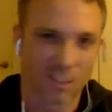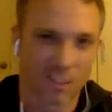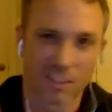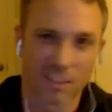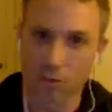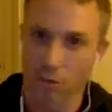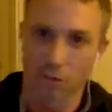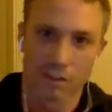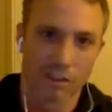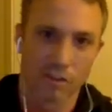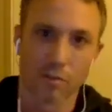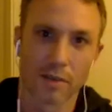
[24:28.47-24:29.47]
so less
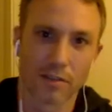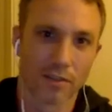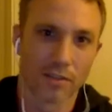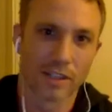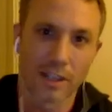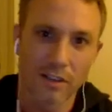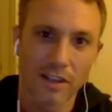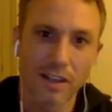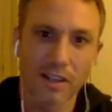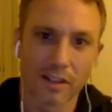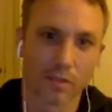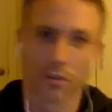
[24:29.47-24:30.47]
cross-sectional muscle
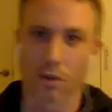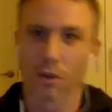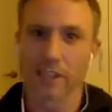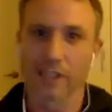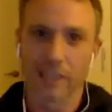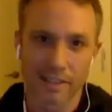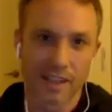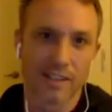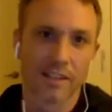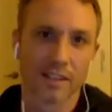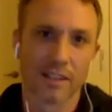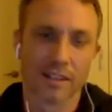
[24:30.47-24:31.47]
area, resulting then